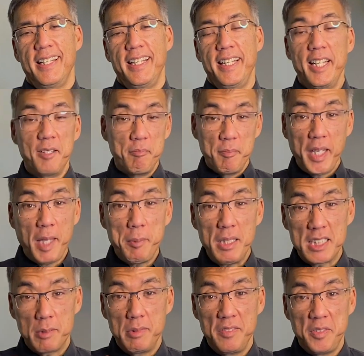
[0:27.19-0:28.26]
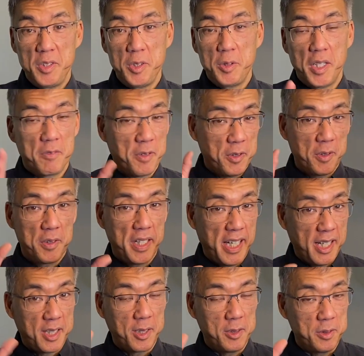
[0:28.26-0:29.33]
And maybe some of you have heard
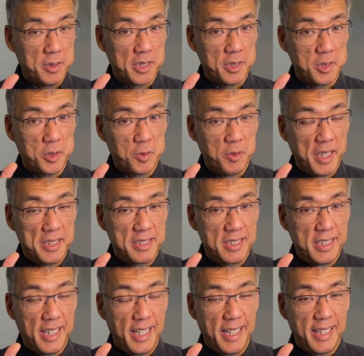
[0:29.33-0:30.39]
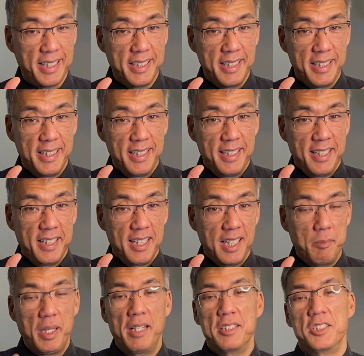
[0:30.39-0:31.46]
echoes as you read today
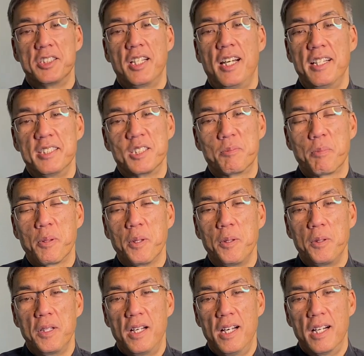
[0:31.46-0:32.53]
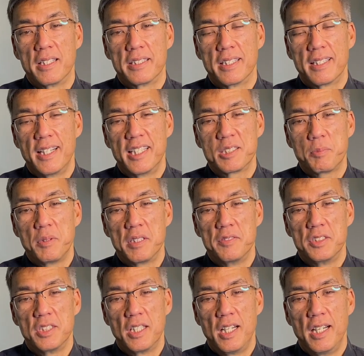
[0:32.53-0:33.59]
about John's prologue, the Gospel of
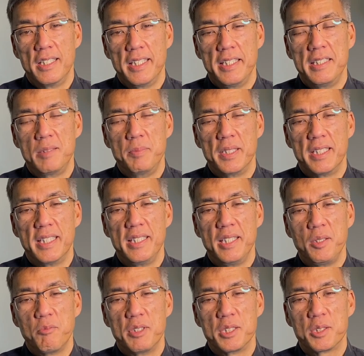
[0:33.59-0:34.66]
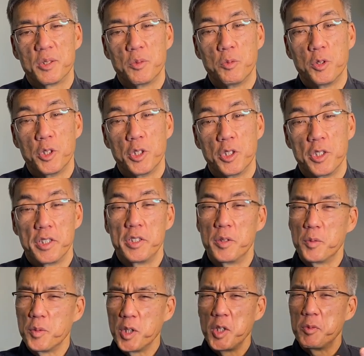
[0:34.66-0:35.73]
John. In the beginning was the Word, and the
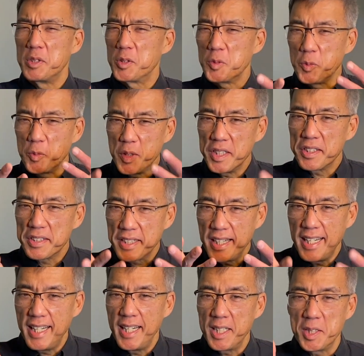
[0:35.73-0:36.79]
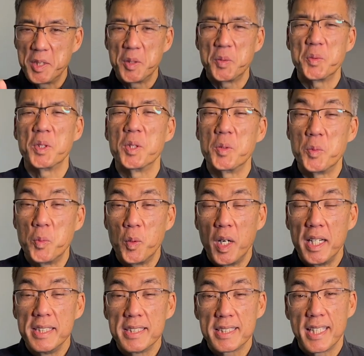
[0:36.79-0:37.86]
Word was with God, and the Word
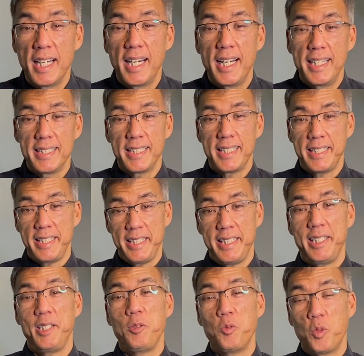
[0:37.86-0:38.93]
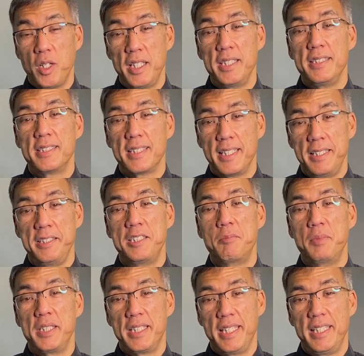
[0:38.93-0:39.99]
was God. He was in the
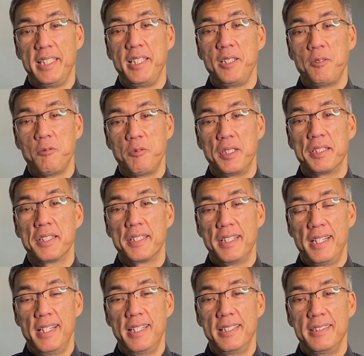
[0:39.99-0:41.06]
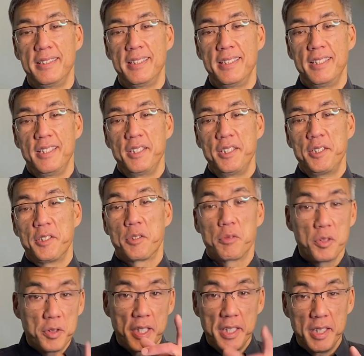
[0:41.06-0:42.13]
beginning with God.
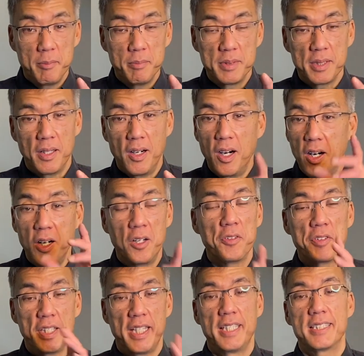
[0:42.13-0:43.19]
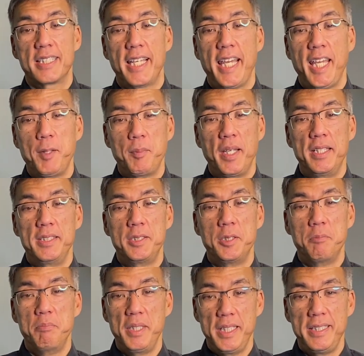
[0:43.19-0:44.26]
Through him, all things came into
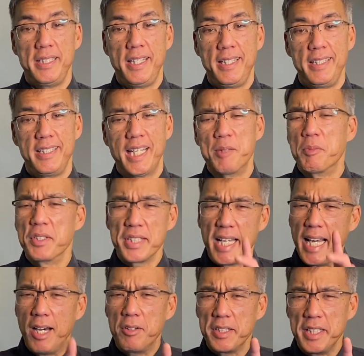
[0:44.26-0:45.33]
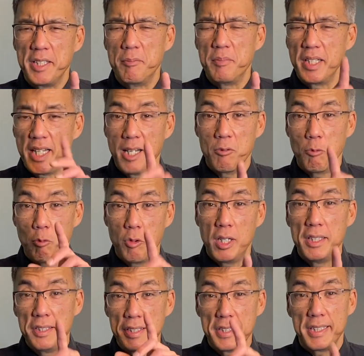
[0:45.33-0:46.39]
being, and without him, not
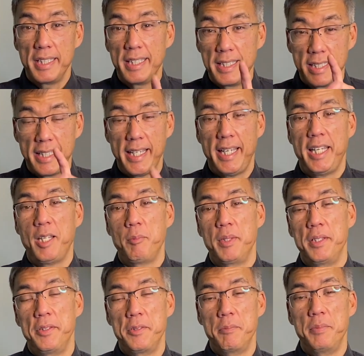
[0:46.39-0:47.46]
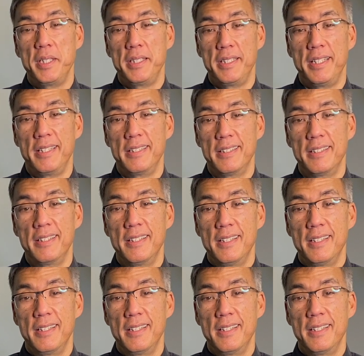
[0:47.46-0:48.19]
one thing came into being.